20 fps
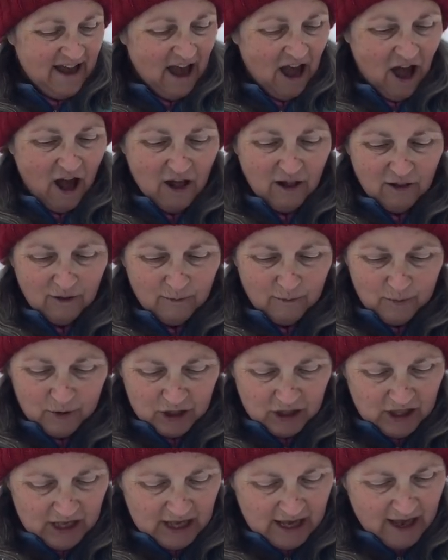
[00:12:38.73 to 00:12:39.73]
I'll
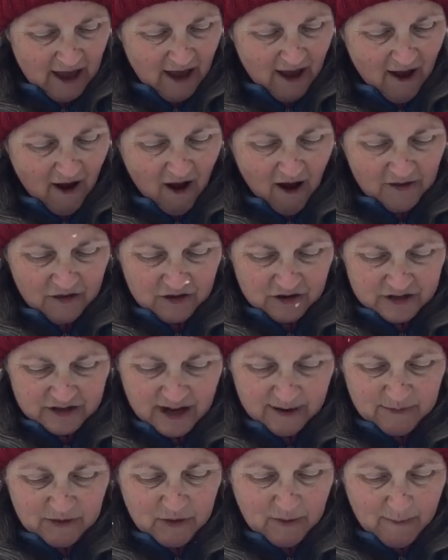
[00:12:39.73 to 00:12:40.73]
put the author's
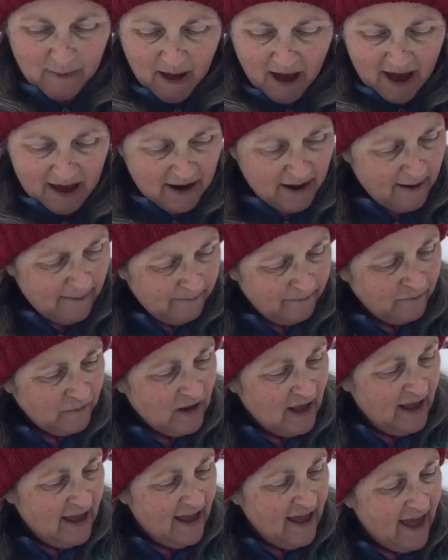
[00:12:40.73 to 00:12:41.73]
name at the bottom
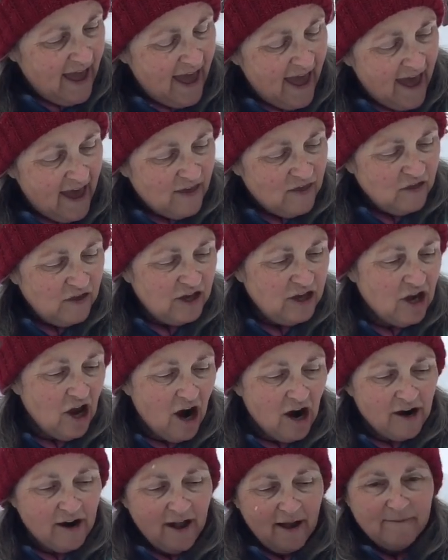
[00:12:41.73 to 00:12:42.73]
and the
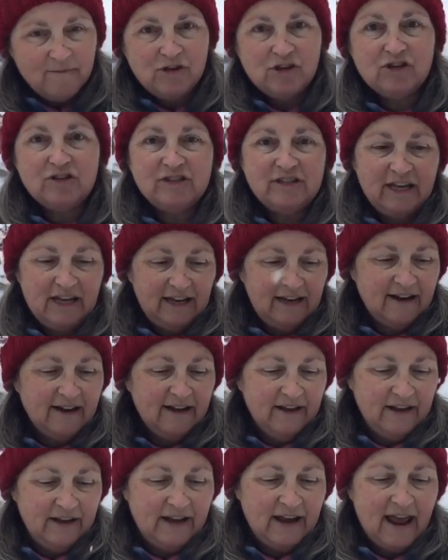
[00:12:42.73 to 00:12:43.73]
yarn I'm using.
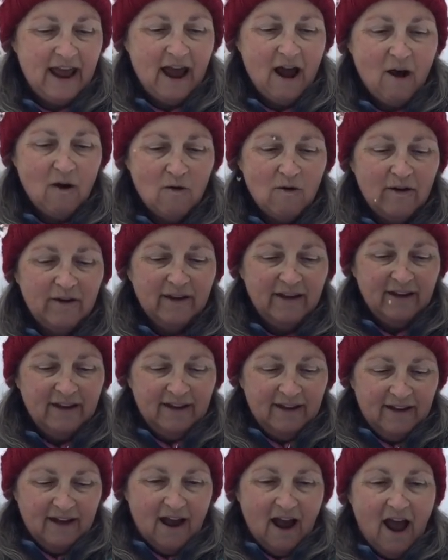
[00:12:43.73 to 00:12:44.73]
Now,
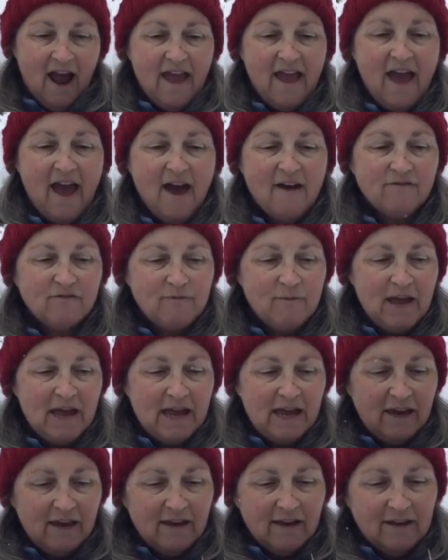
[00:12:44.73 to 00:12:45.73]
I have
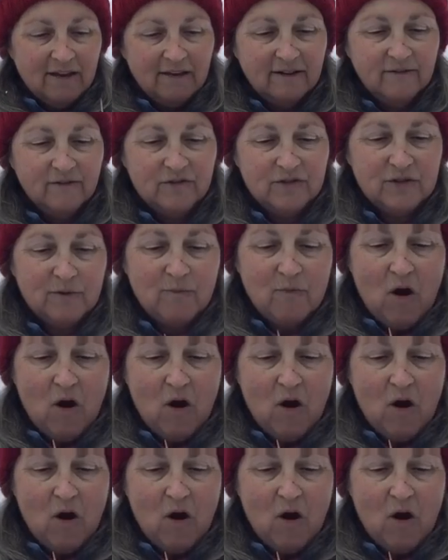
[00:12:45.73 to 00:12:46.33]
made some